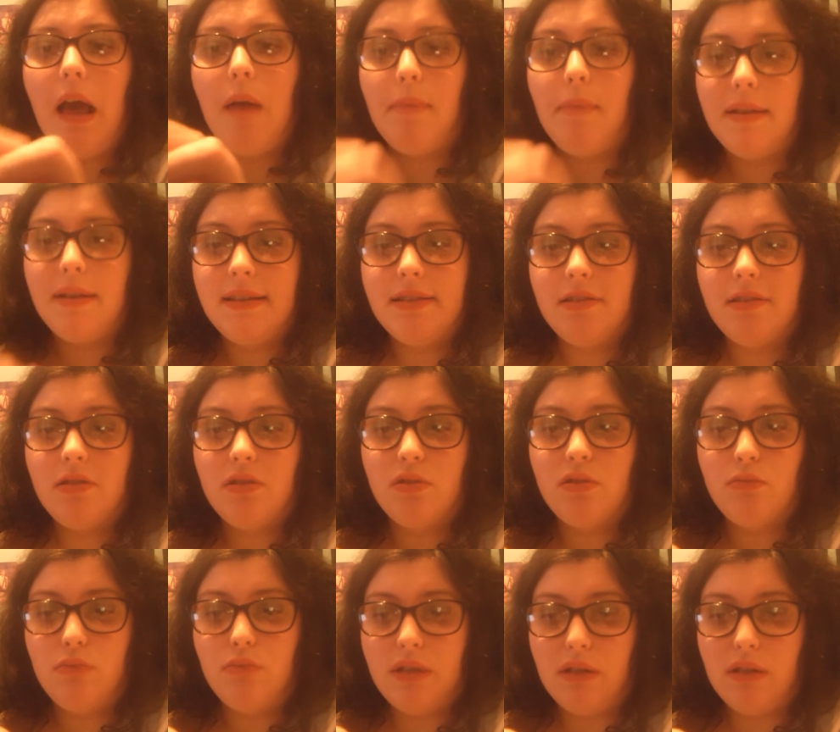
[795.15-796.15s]
but this is just
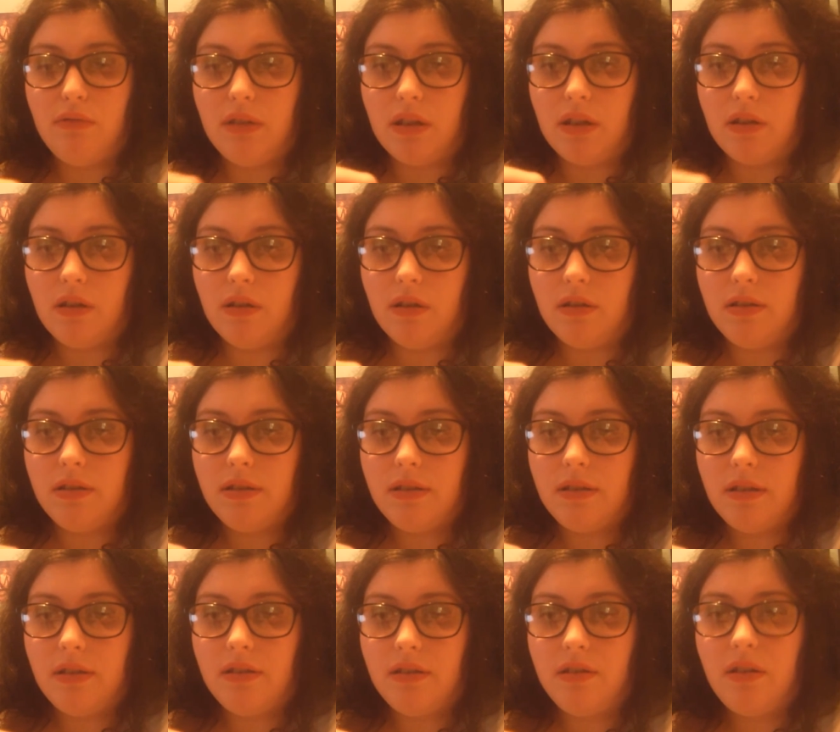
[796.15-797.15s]
really good.
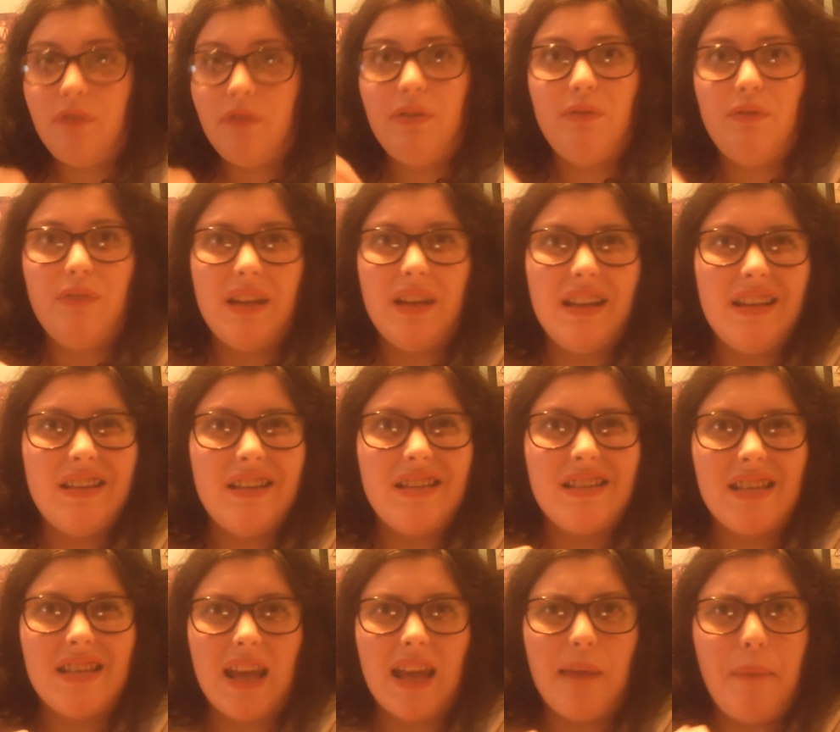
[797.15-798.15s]
There's nothing really to
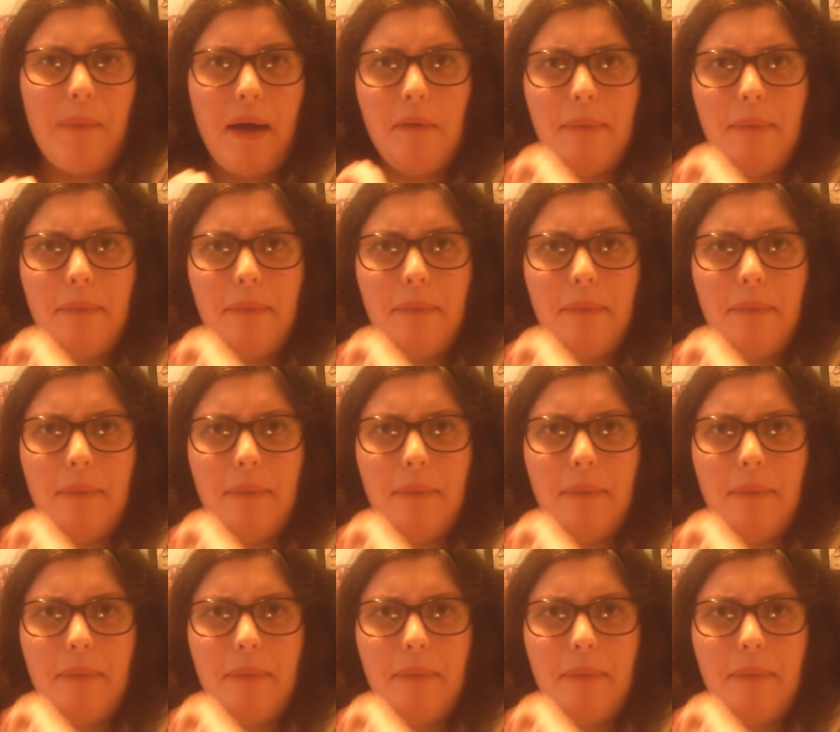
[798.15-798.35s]
say about